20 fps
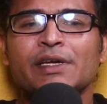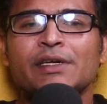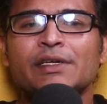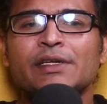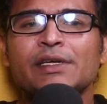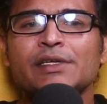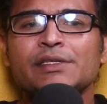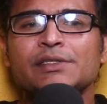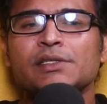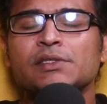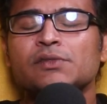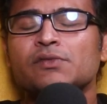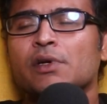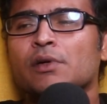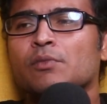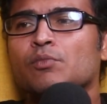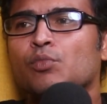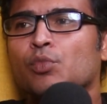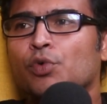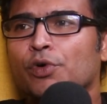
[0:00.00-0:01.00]
they teach is
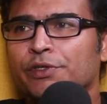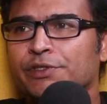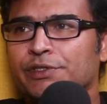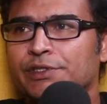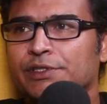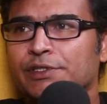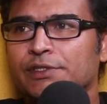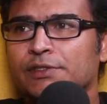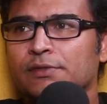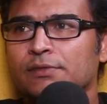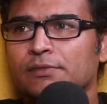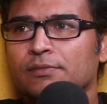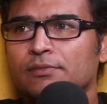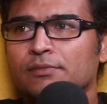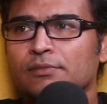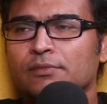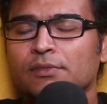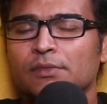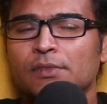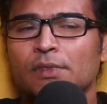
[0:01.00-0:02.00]
from books.
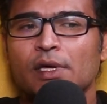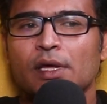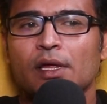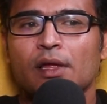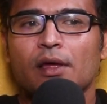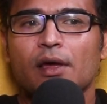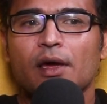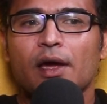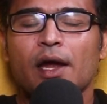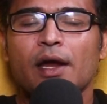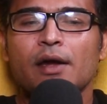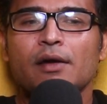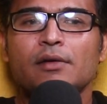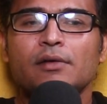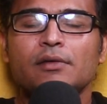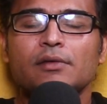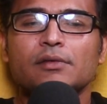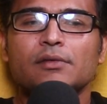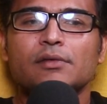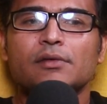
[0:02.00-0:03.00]

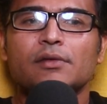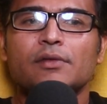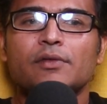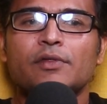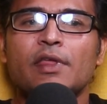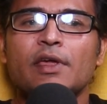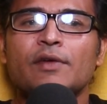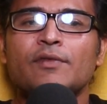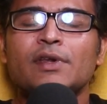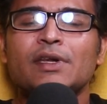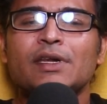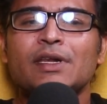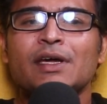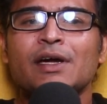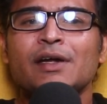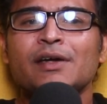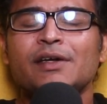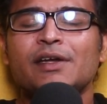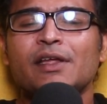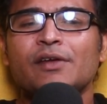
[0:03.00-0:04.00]
And they will
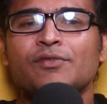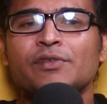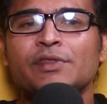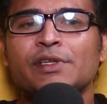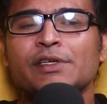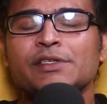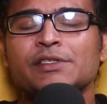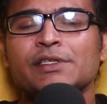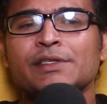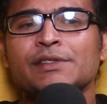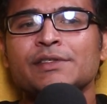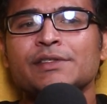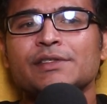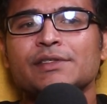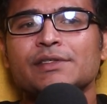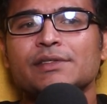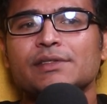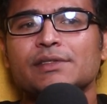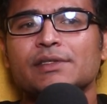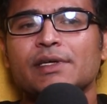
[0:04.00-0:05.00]
learn
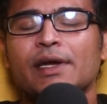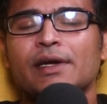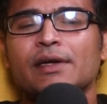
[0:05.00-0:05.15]
definitions